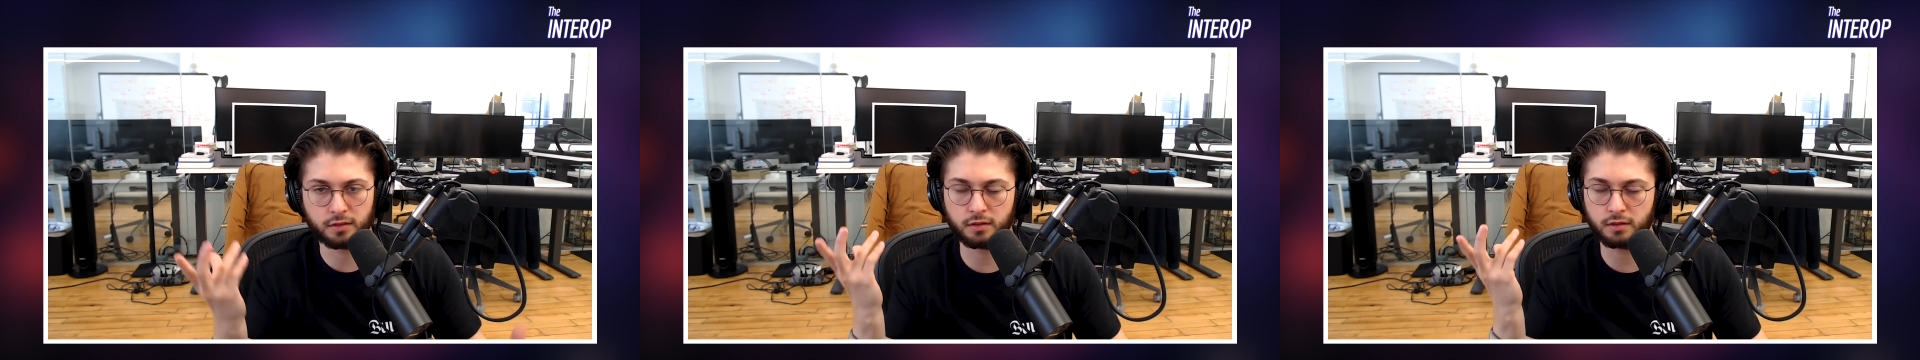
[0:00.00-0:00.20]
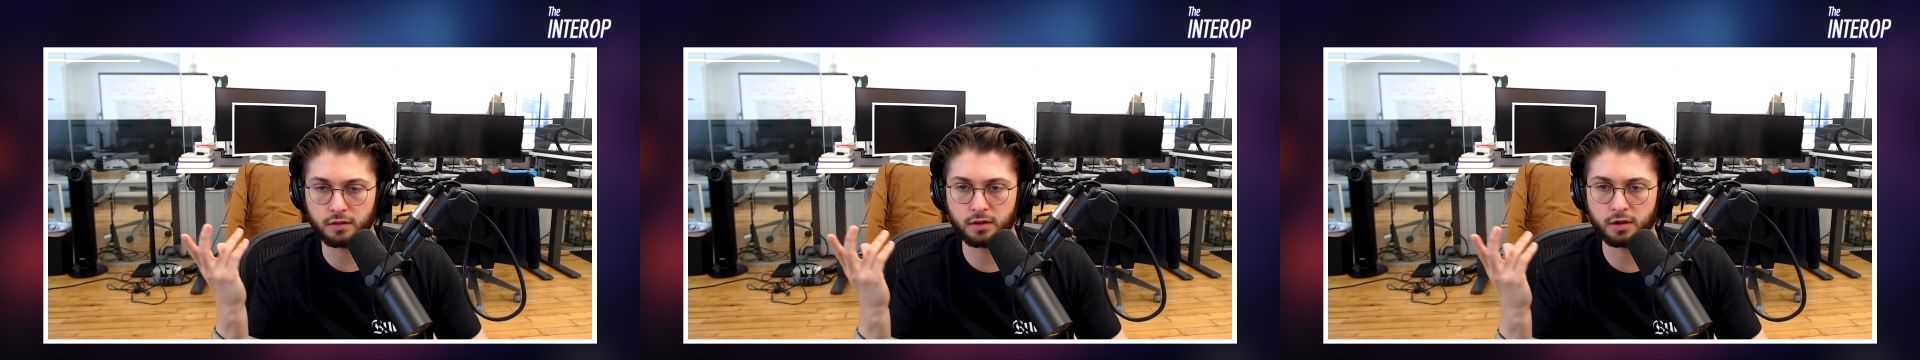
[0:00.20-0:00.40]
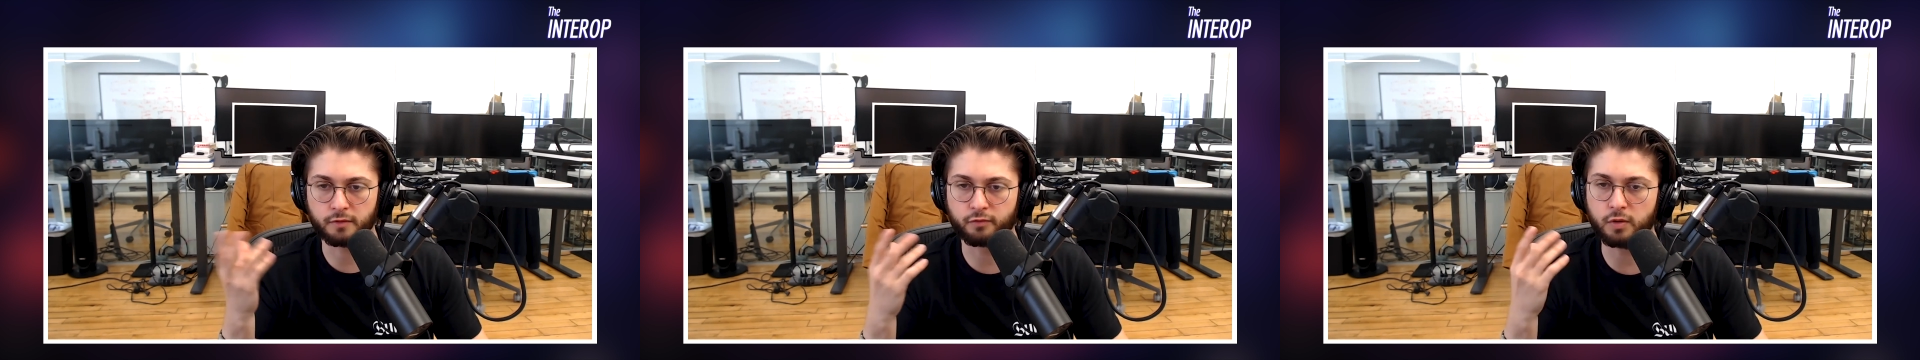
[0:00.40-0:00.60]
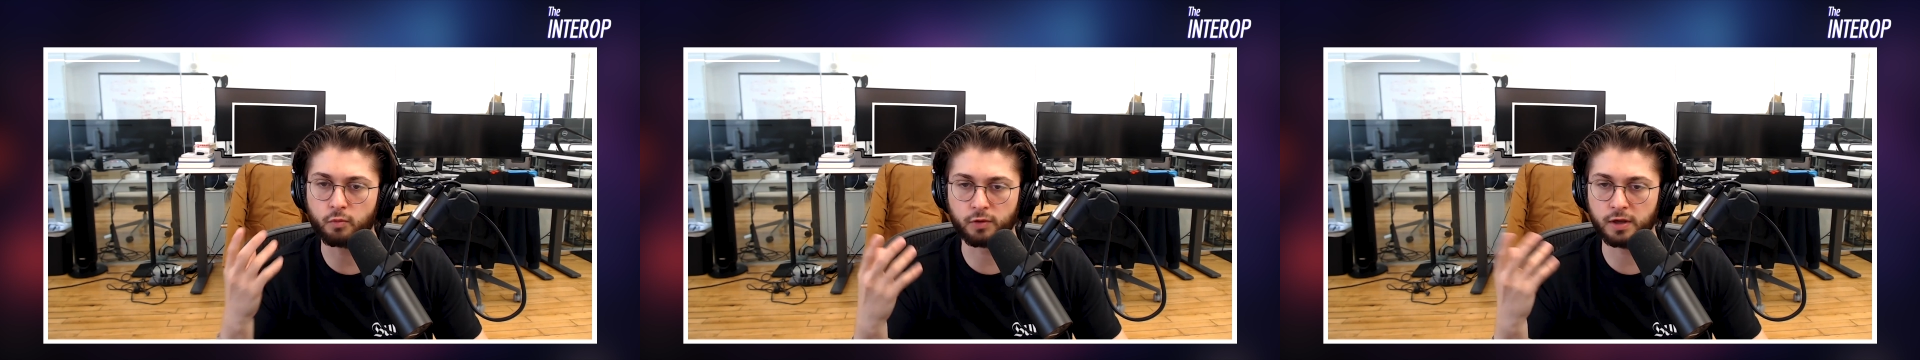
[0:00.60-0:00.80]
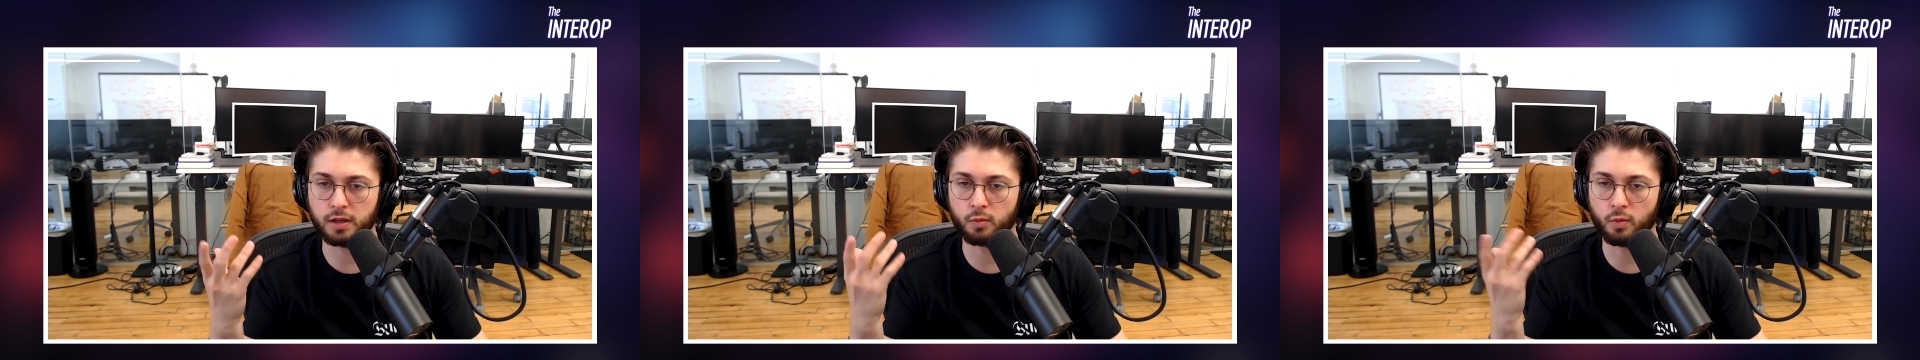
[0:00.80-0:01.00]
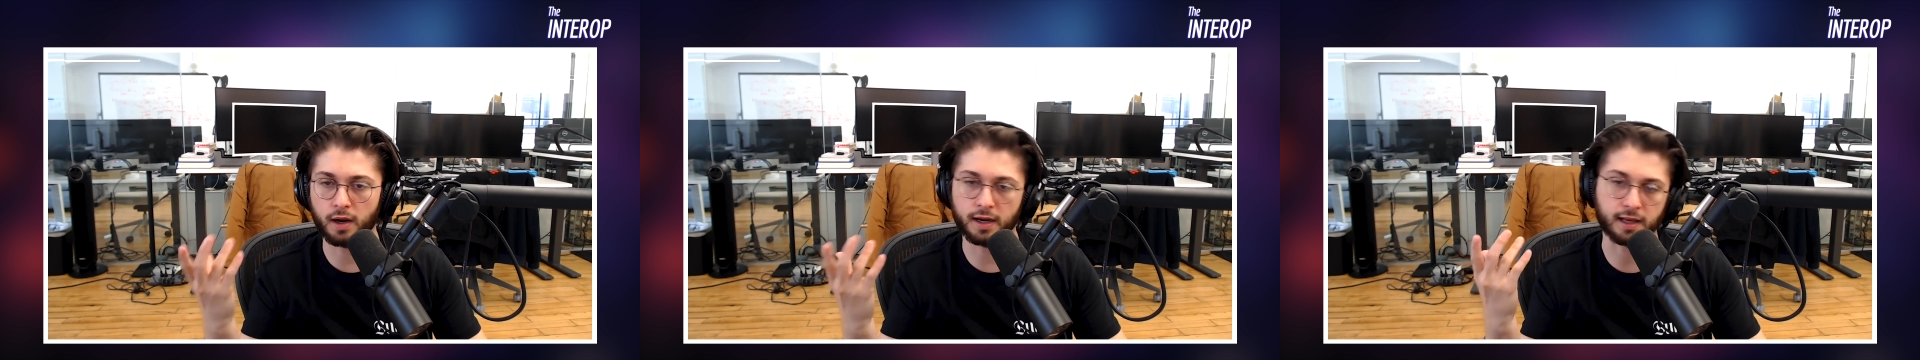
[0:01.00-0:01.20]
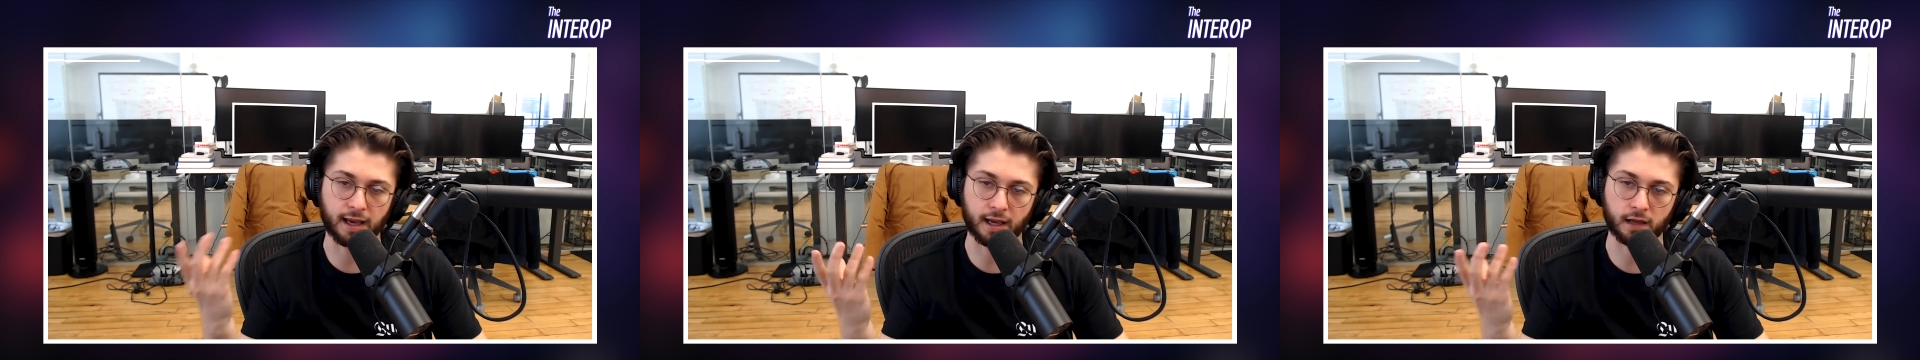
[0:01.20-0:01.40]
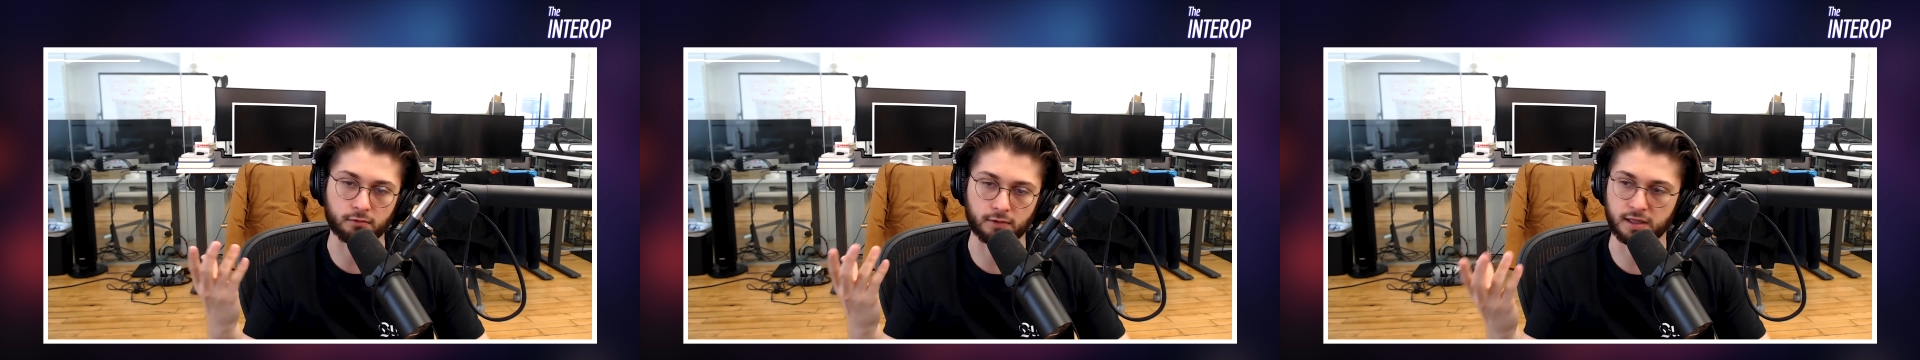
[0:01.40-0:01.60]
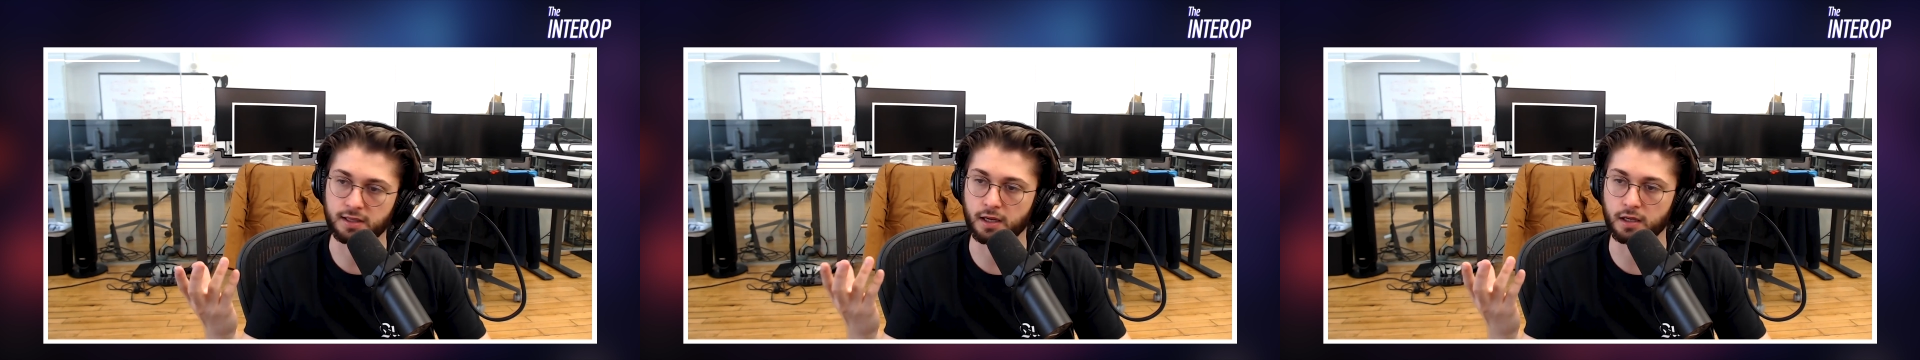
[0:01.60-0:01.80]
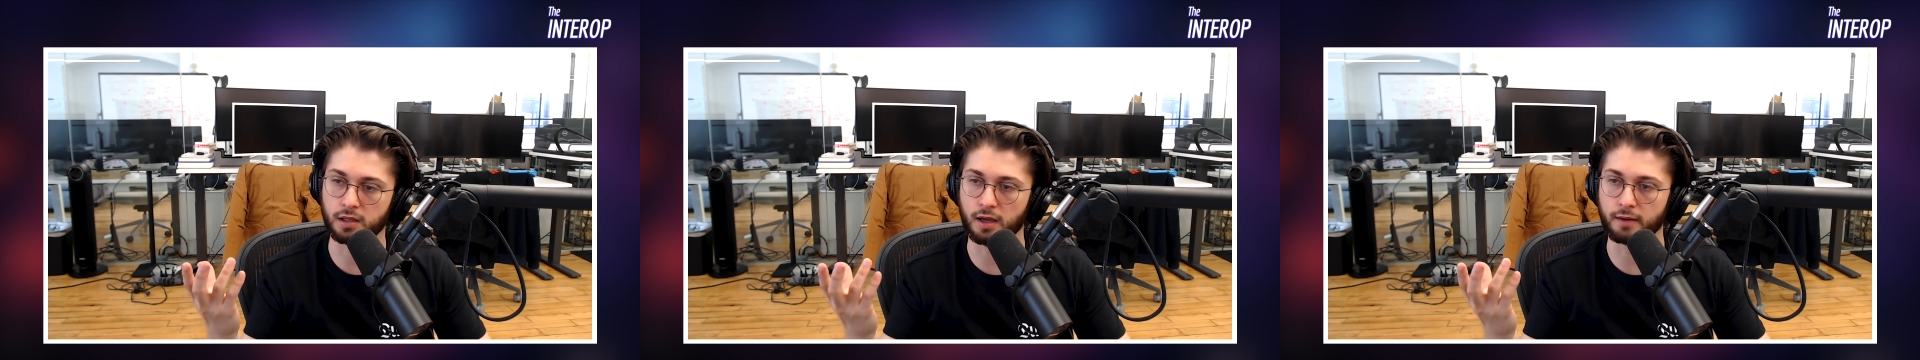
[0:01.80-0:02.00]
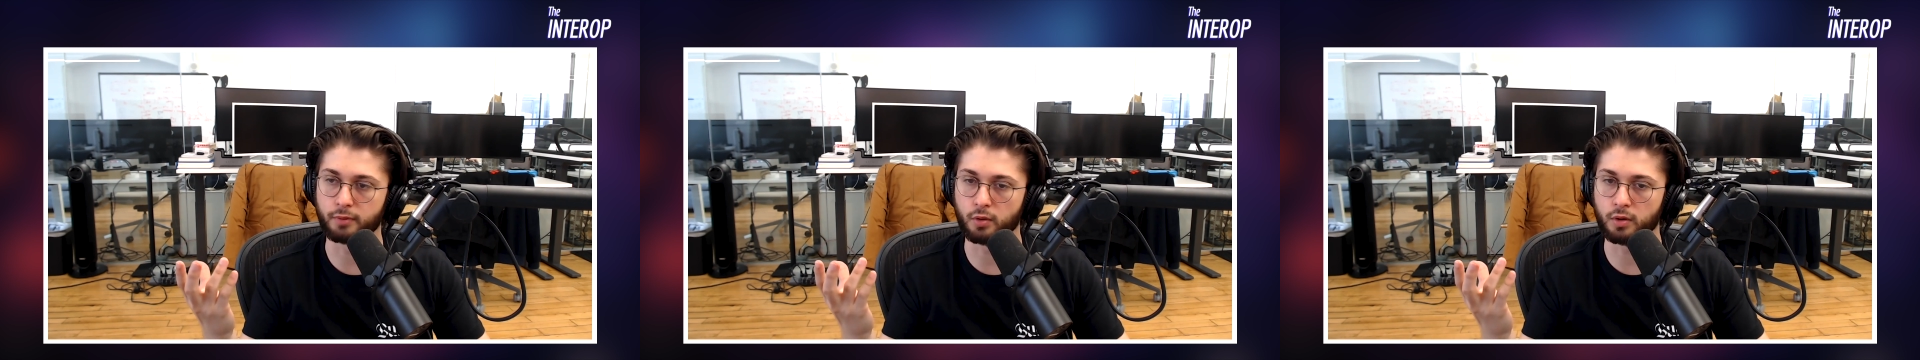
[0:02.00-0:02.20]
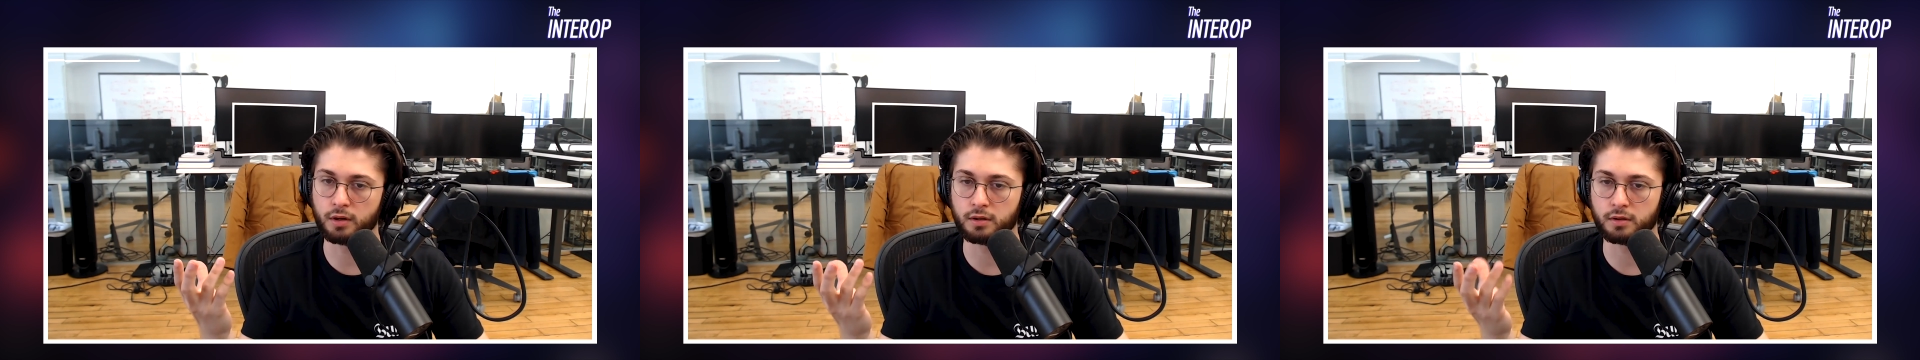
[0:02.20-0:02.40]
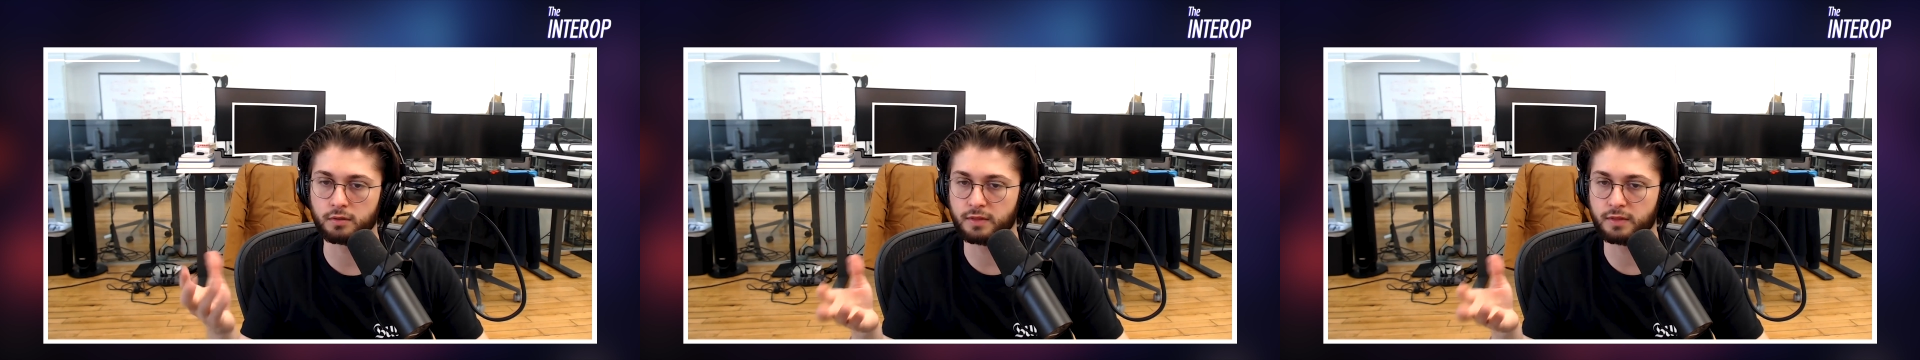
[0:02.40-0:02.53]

if we really want to get retail on board,